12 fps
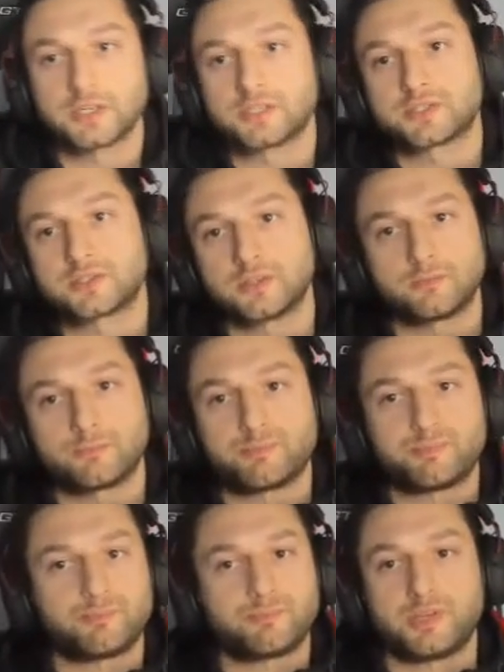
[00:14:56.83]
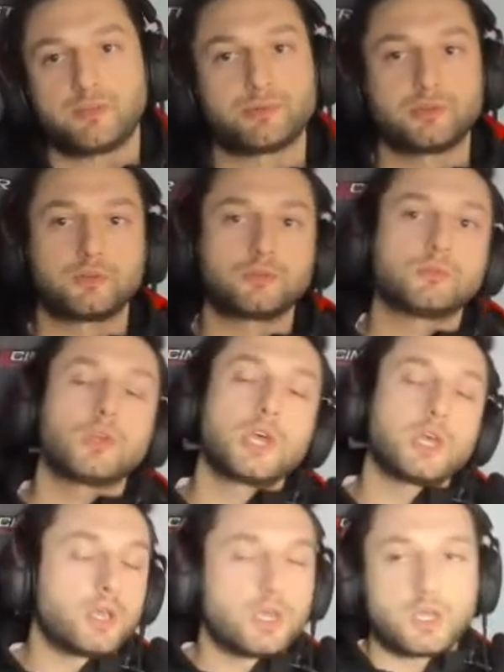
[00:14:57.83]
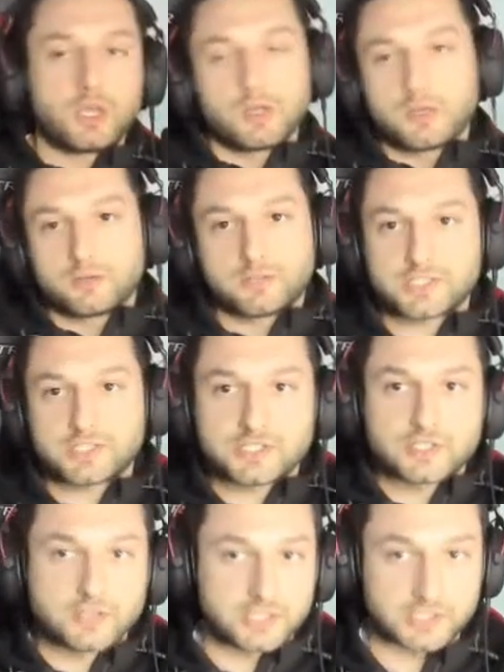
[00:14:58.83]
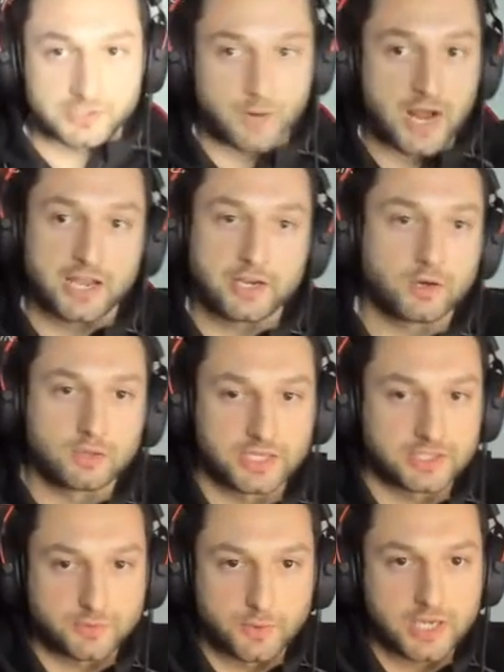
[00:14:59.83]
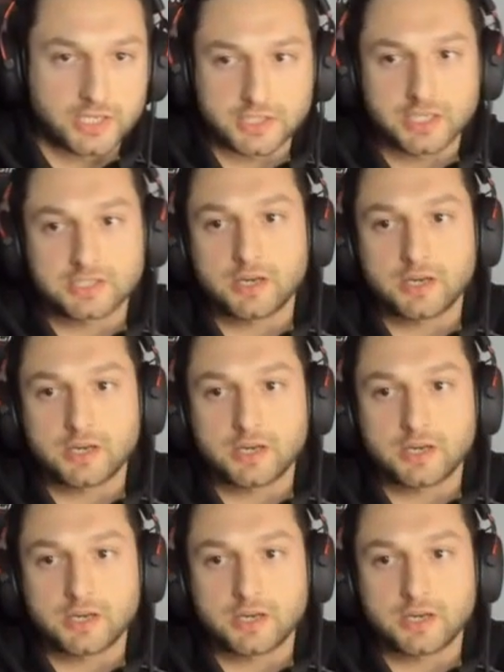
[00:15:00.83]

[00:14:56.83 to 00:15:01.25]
It's people. This is why I don't like Twitter. It's